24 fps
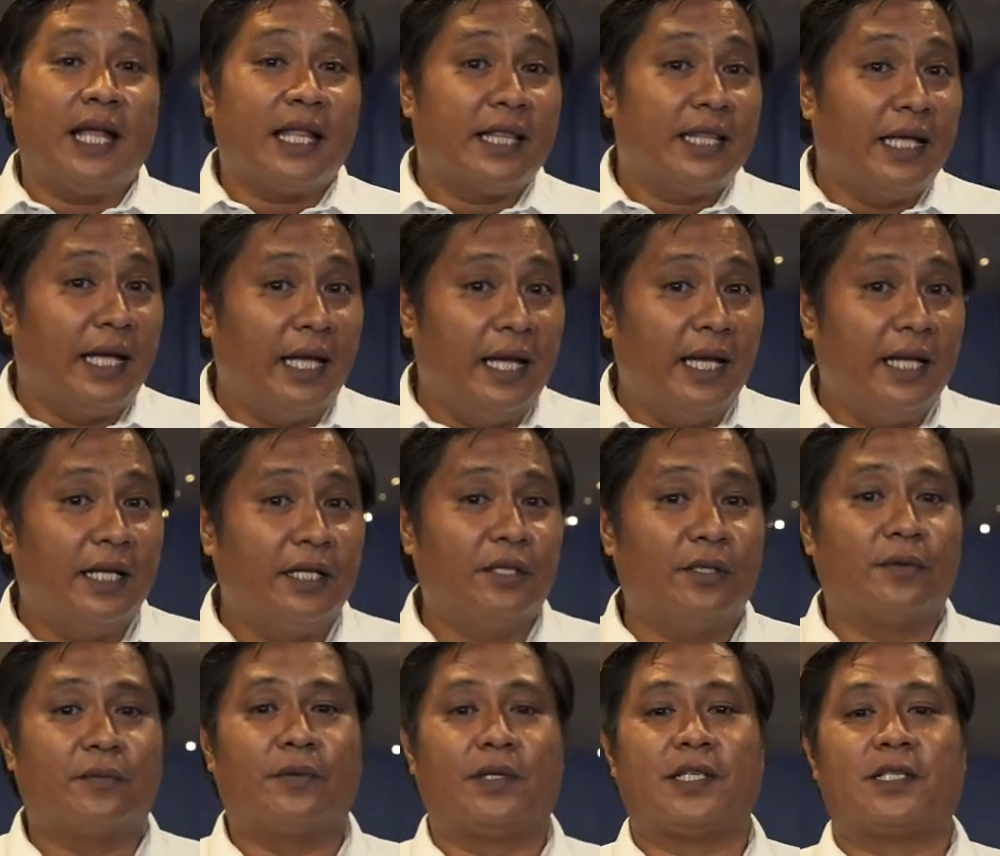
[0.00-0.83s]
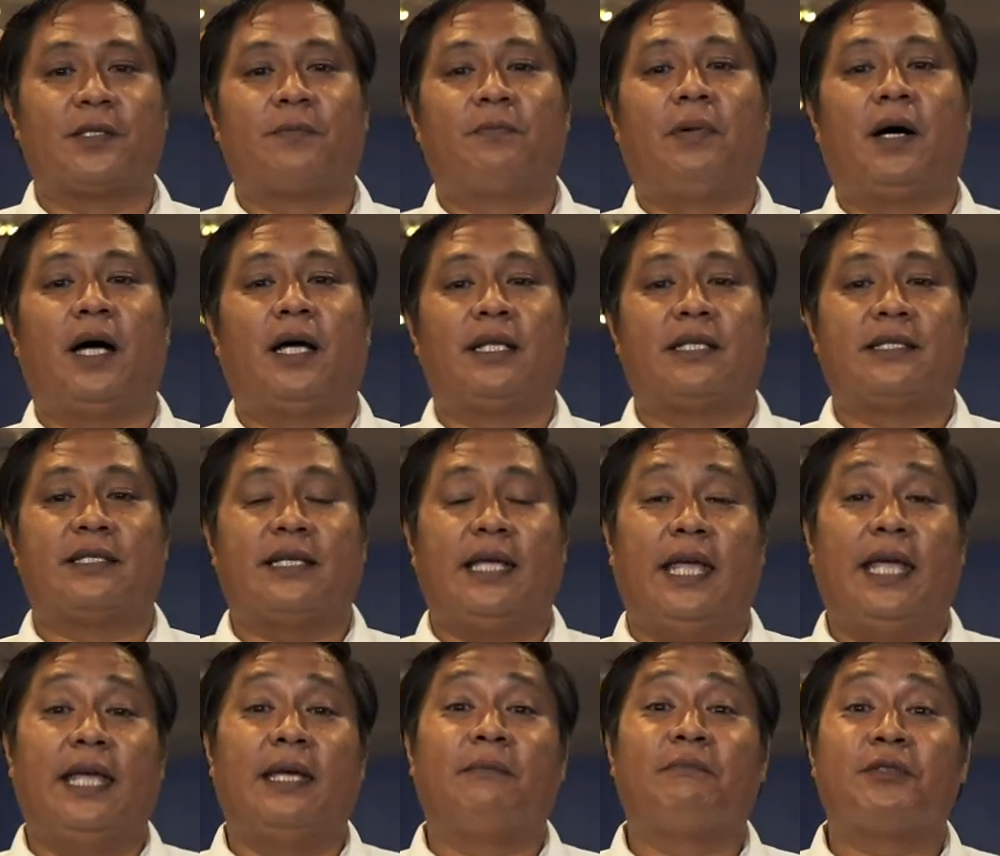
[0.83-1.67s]
The Indio response
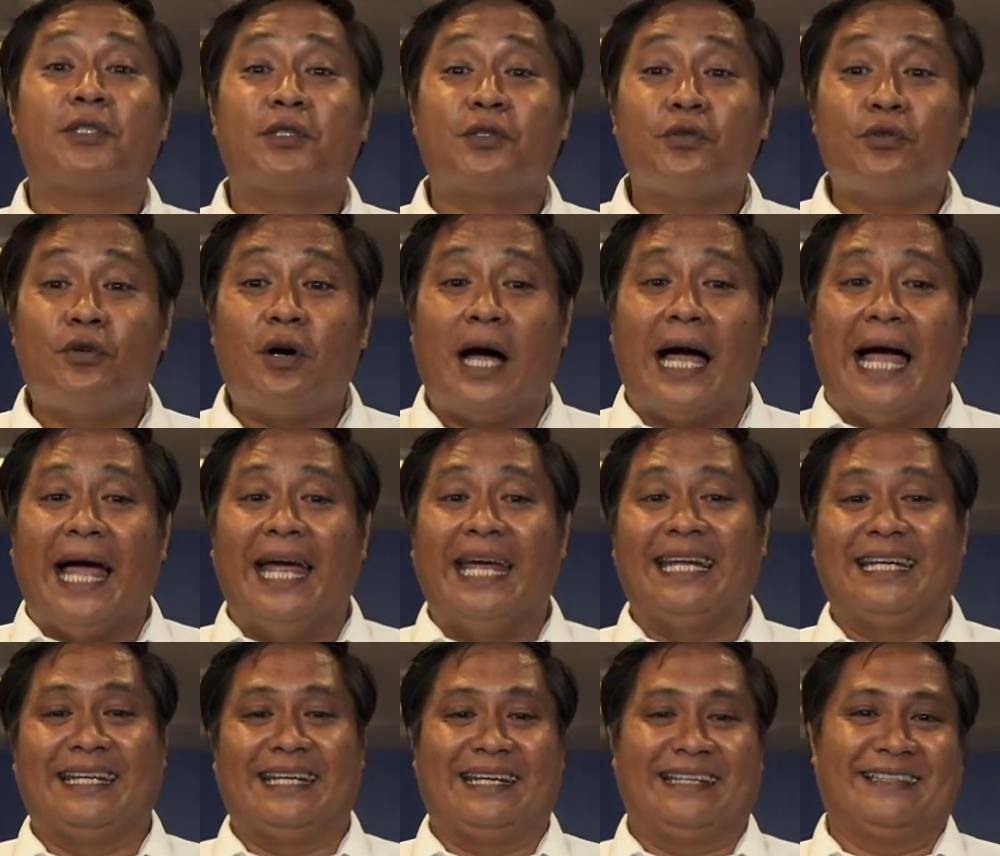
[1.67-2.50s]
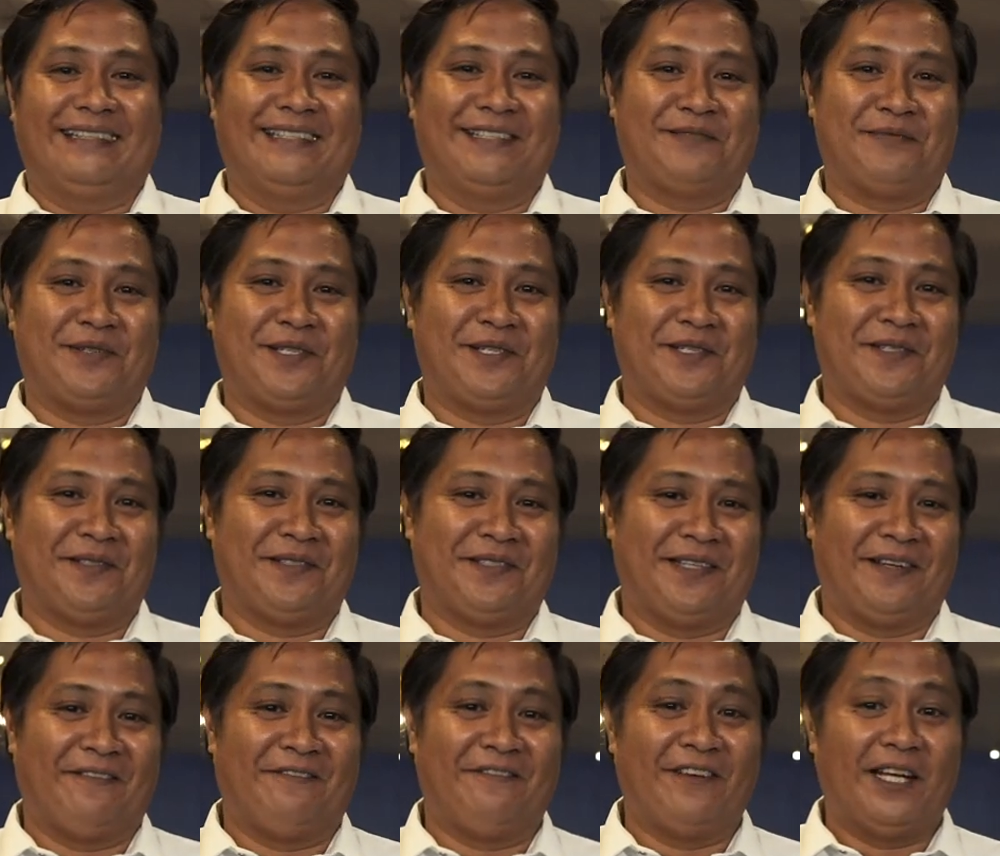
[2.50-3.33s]
aims to highlight the
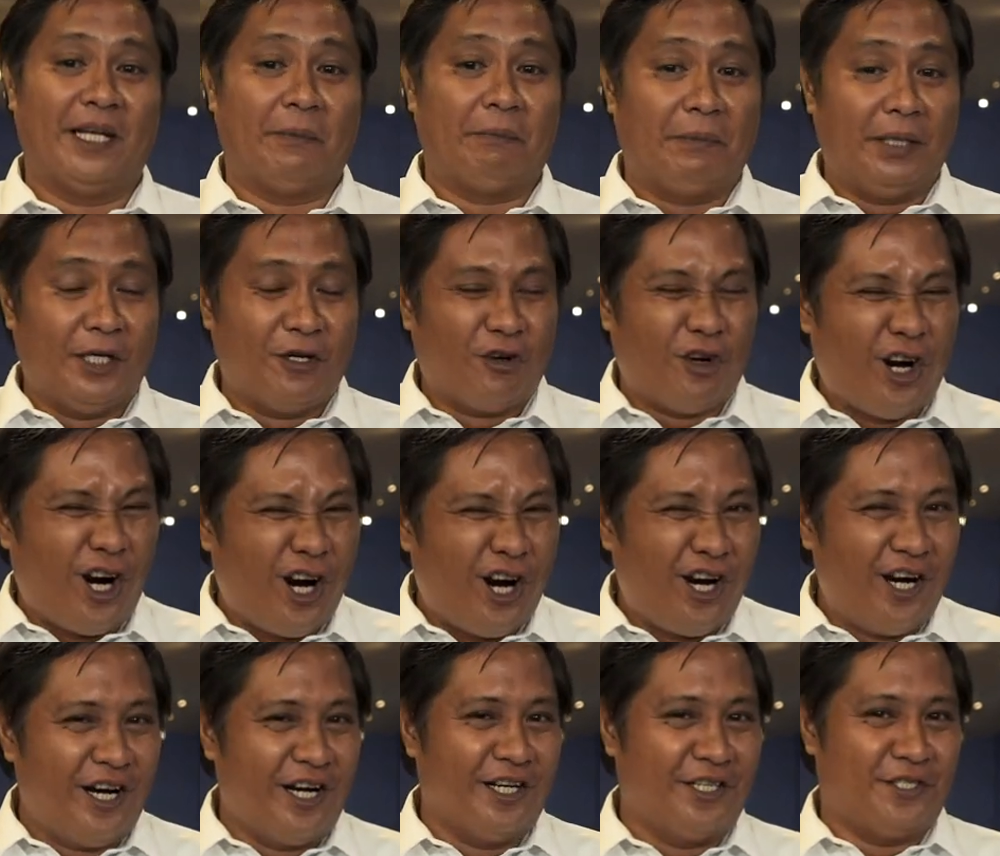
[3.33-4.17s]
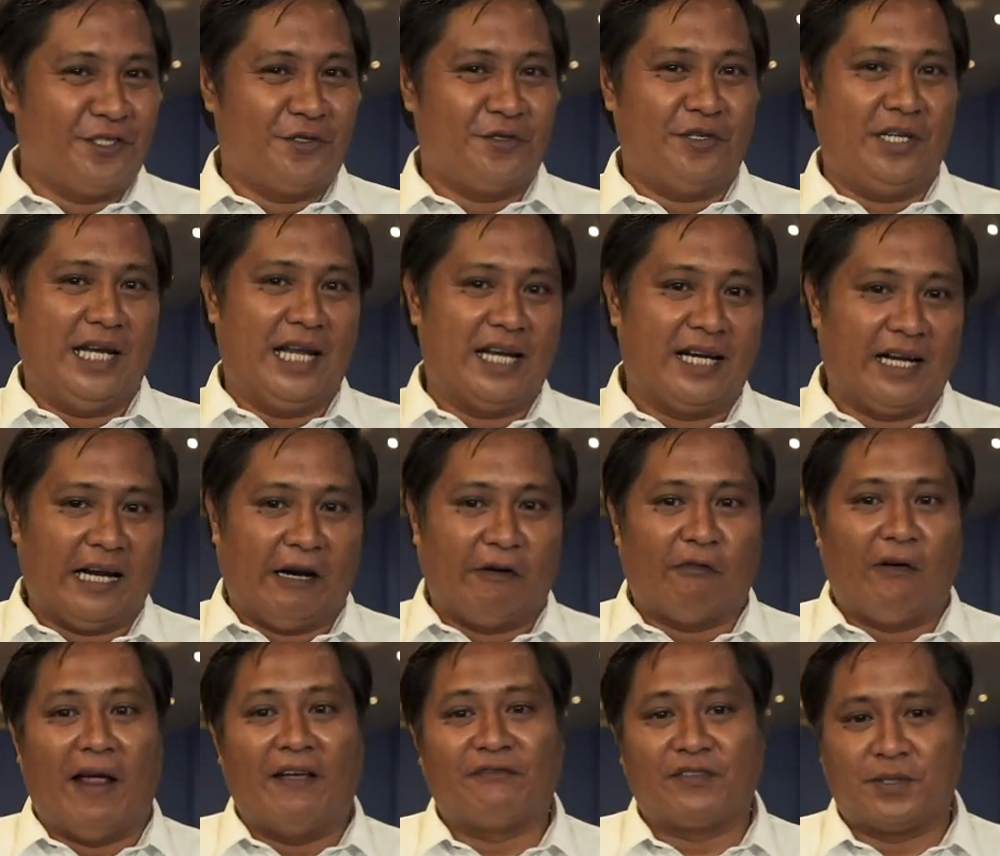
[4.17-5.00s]
resulting Filipino artistry and
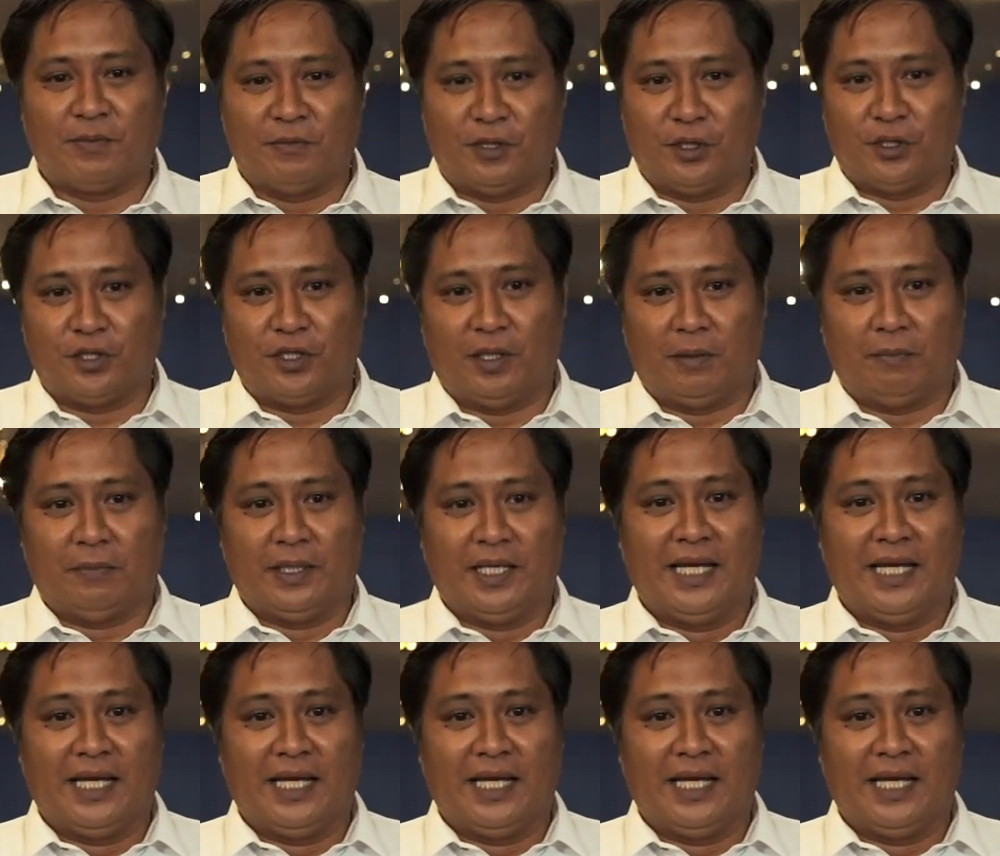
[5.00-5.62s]
craftsmanship